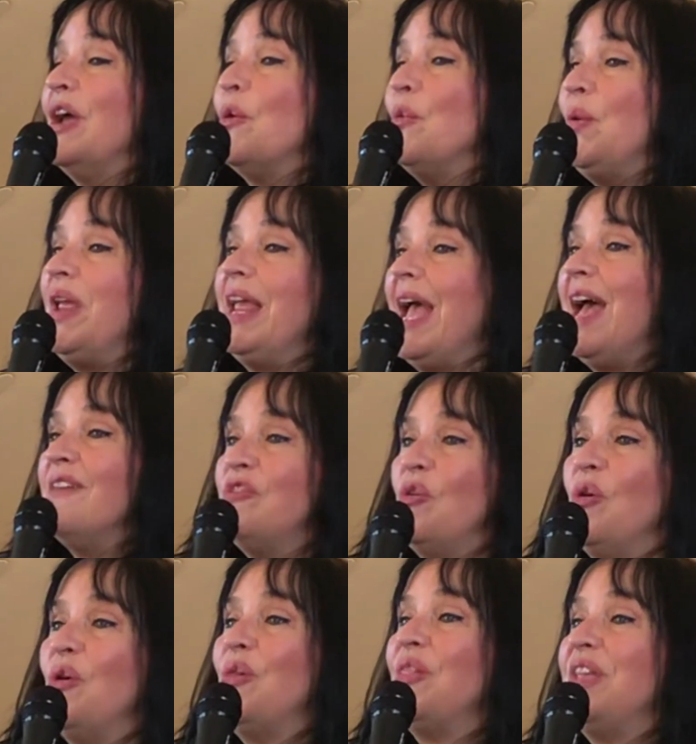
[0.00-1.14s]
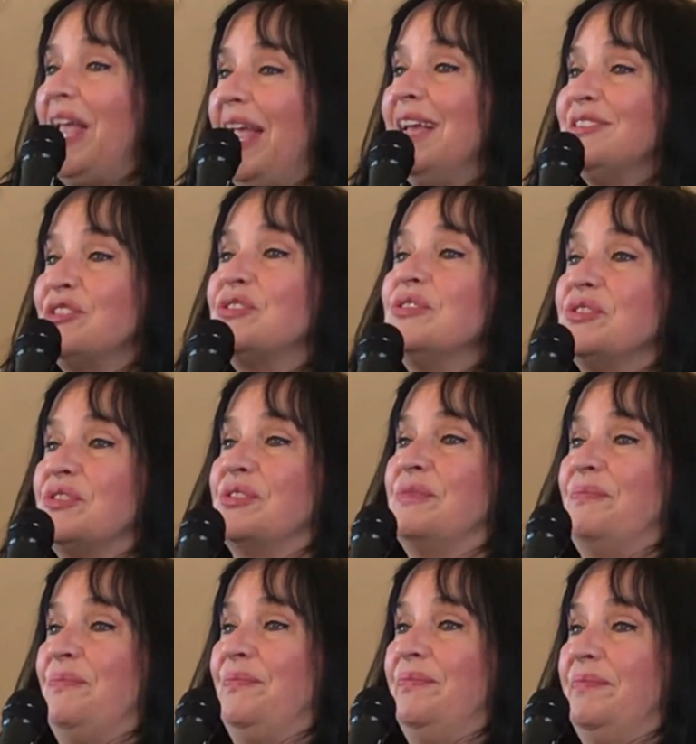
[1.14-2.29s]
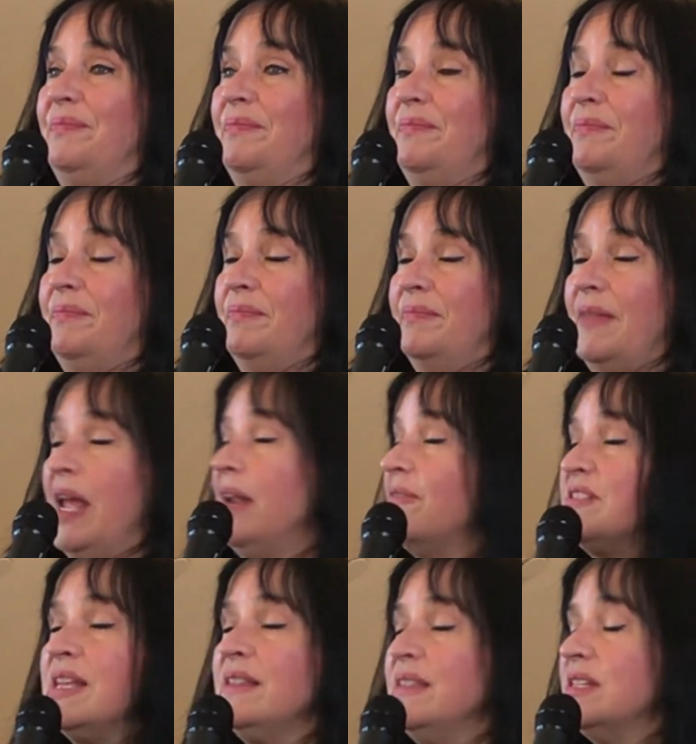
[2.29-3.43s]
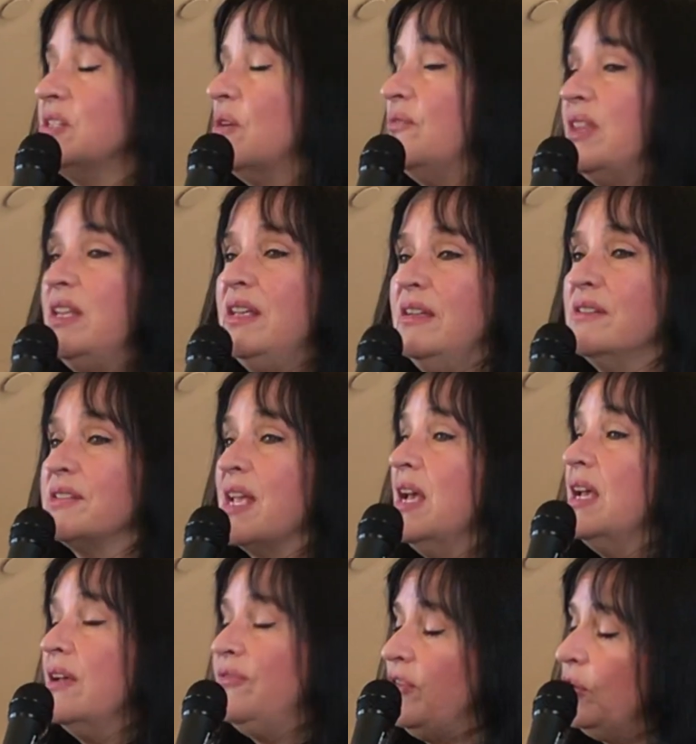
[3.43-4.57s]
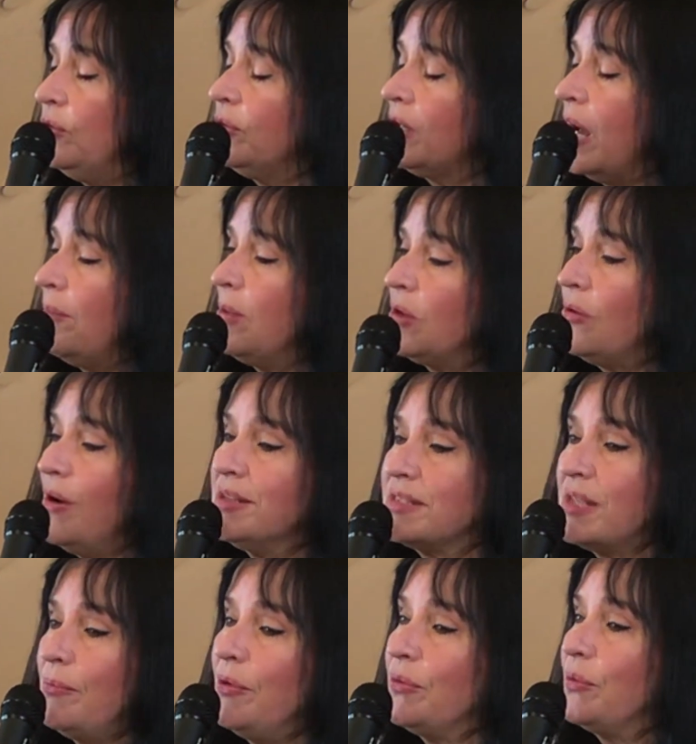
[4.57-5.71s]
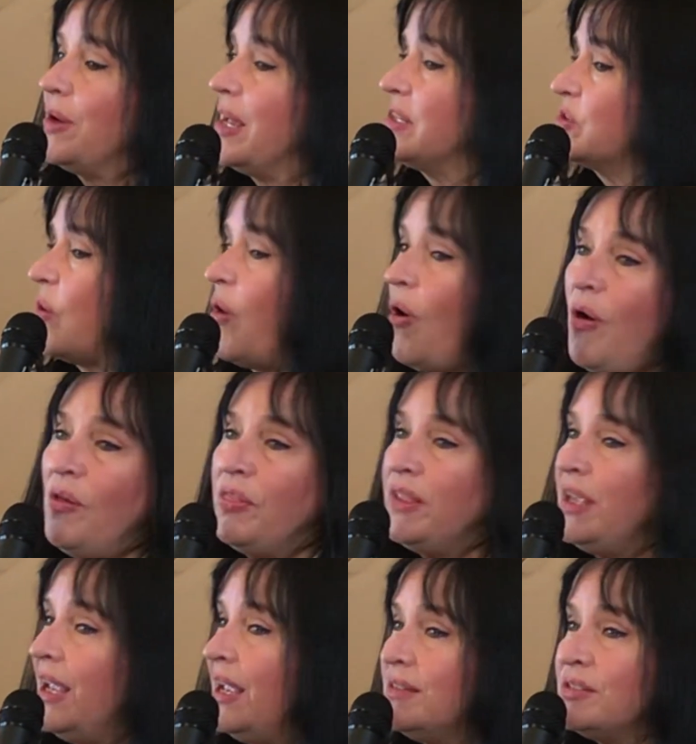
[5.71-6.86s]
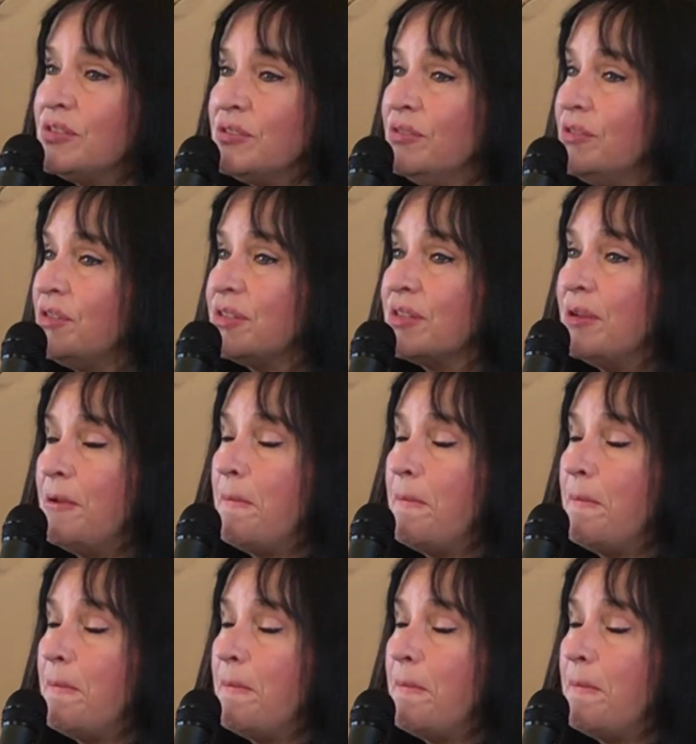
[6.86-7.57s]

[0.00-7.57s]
we have all the answers. And I've said this over the years. If you come across someone who has all the answers,